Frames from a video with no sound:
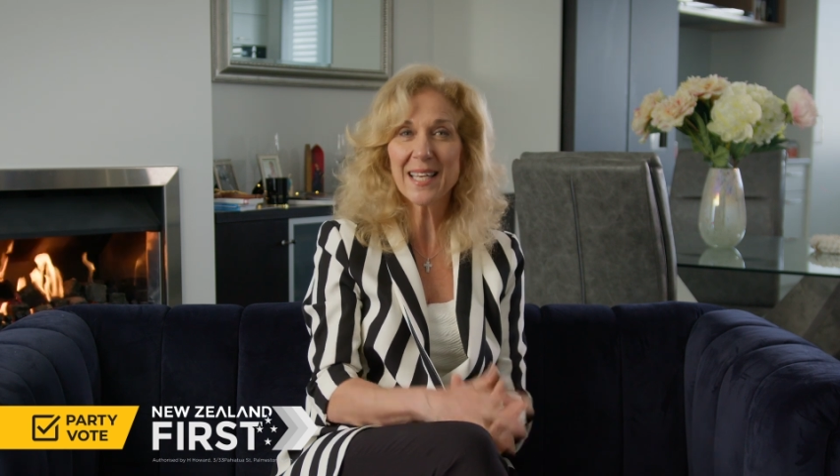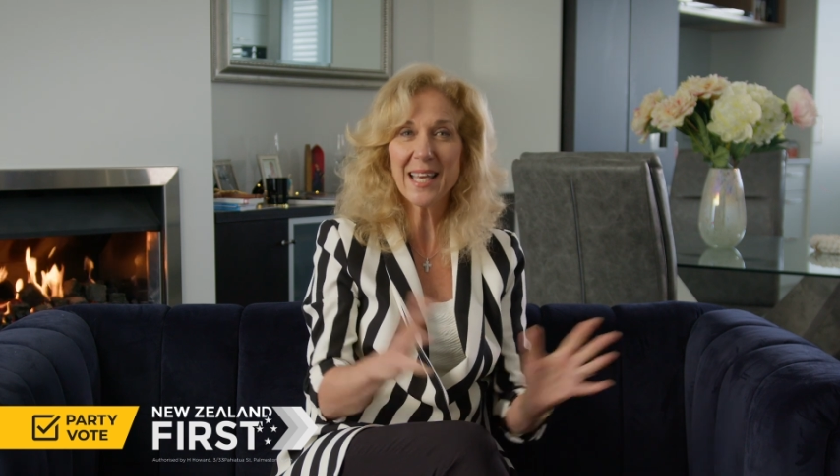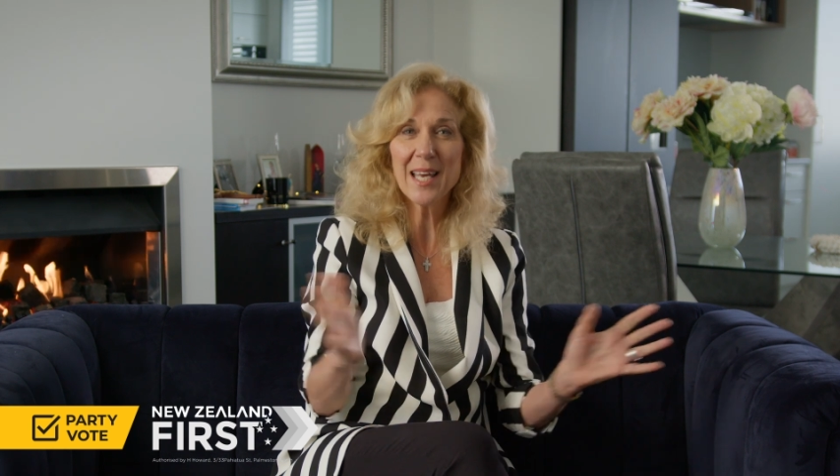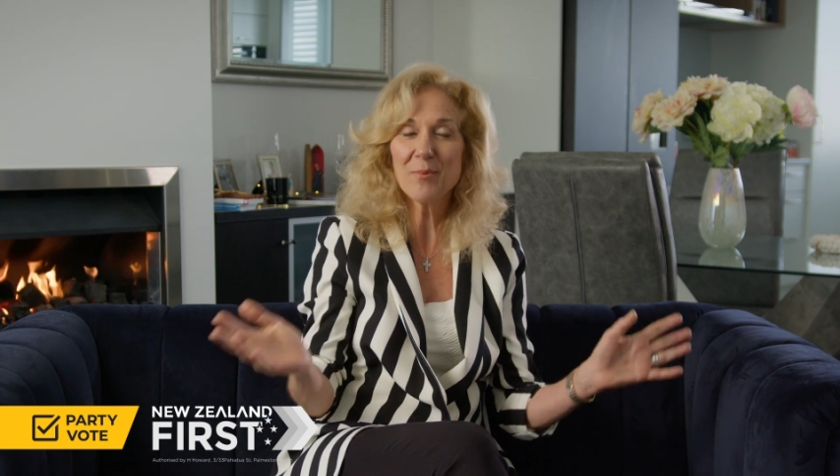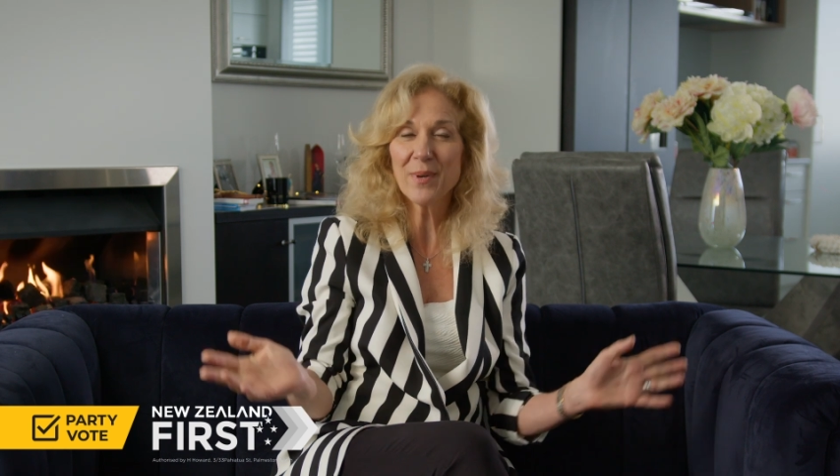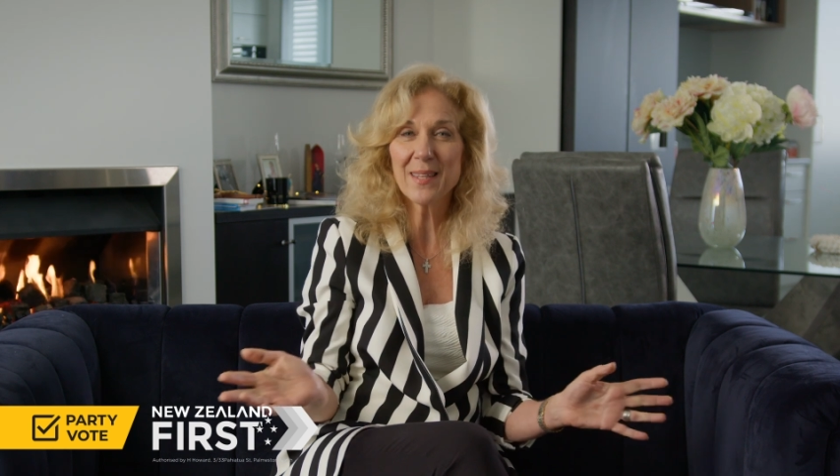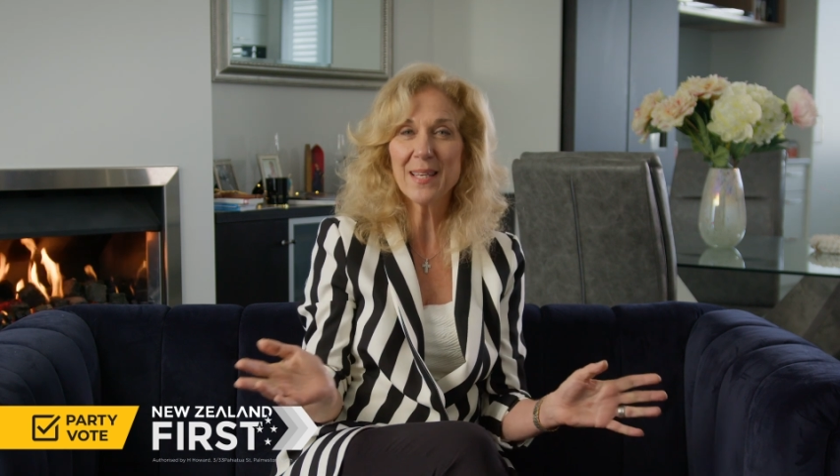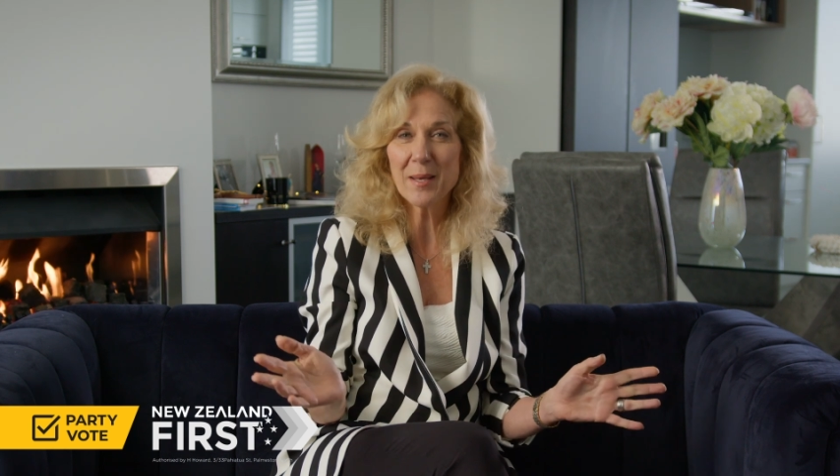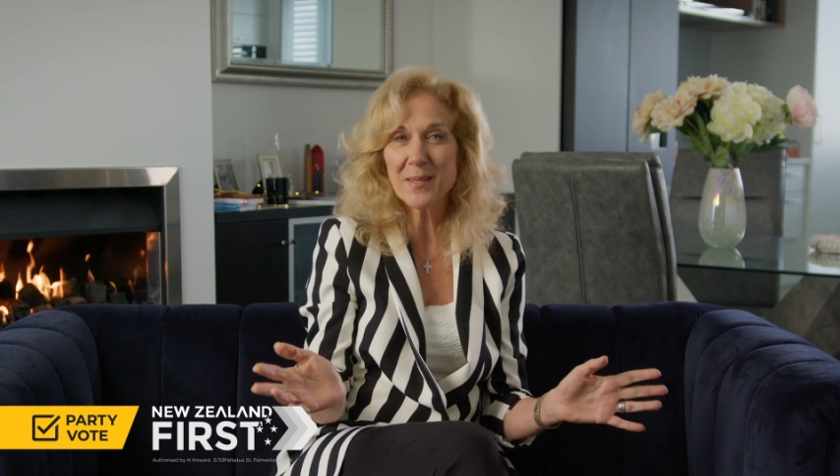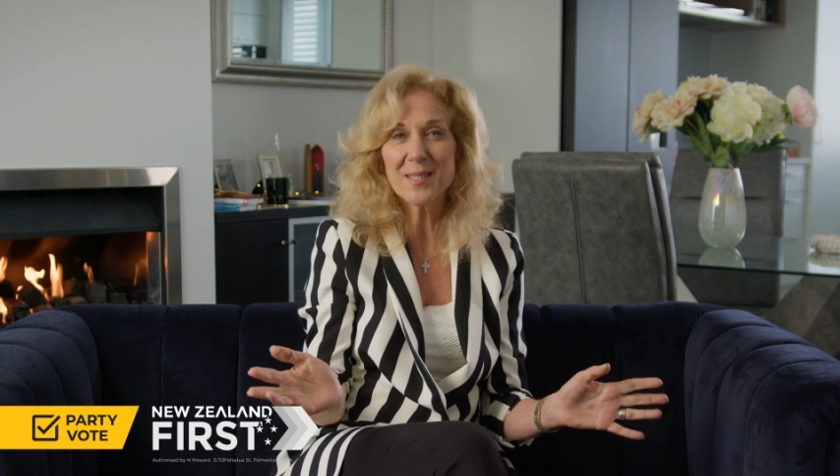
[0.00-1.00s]
care what
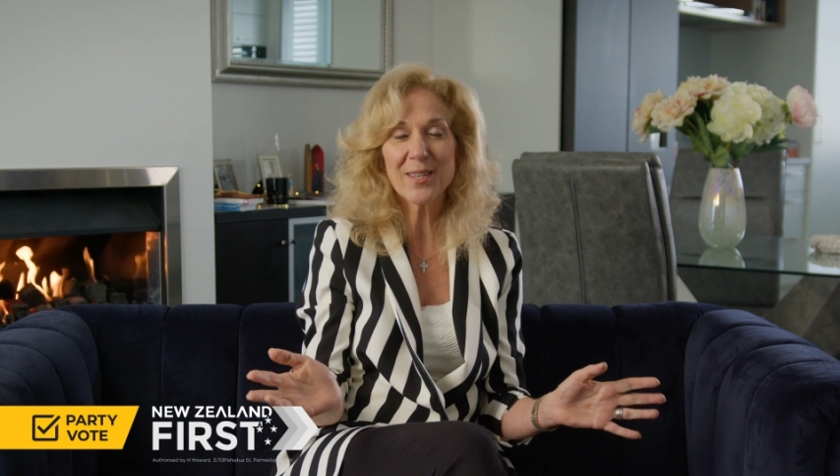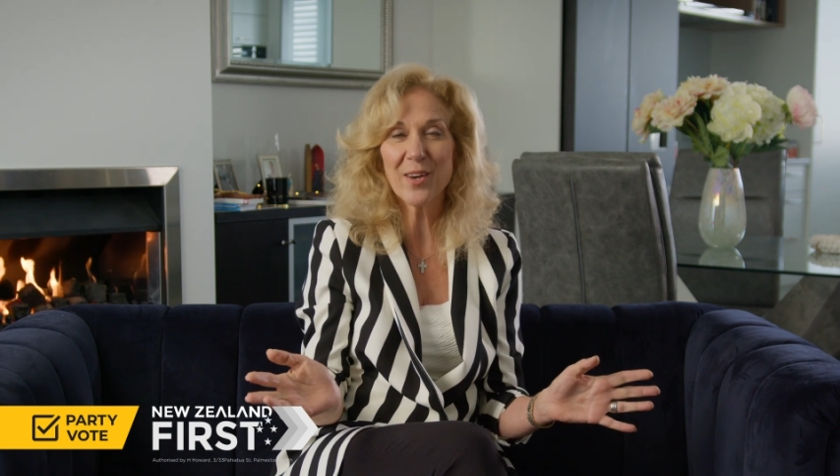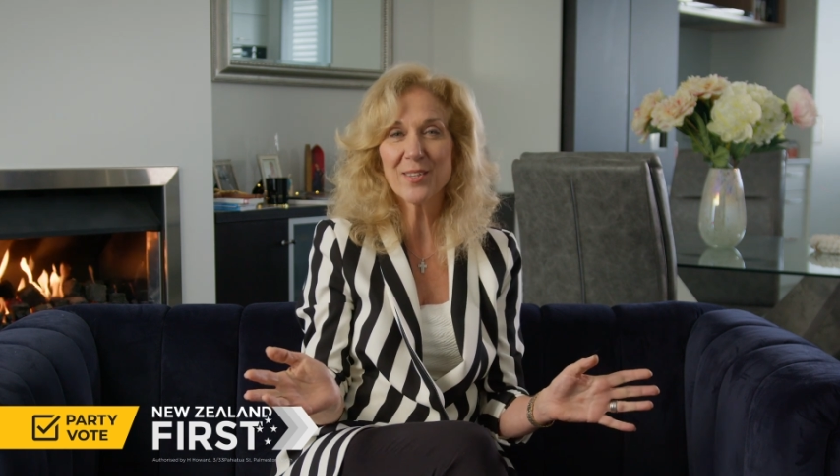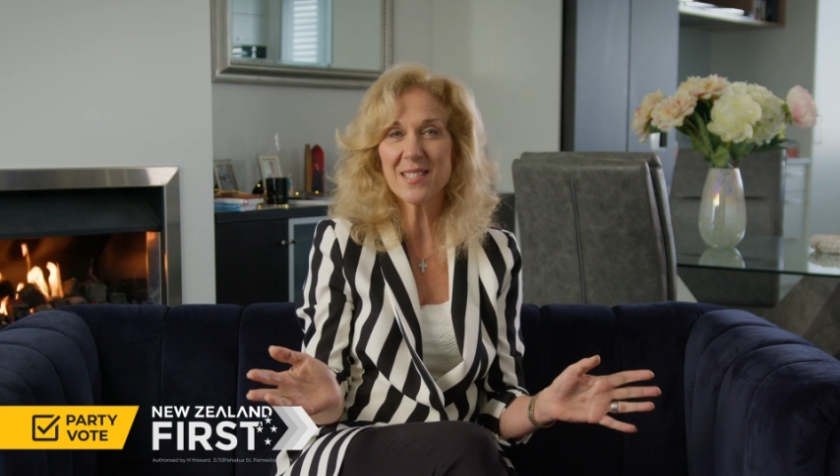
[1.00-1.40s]
the others are going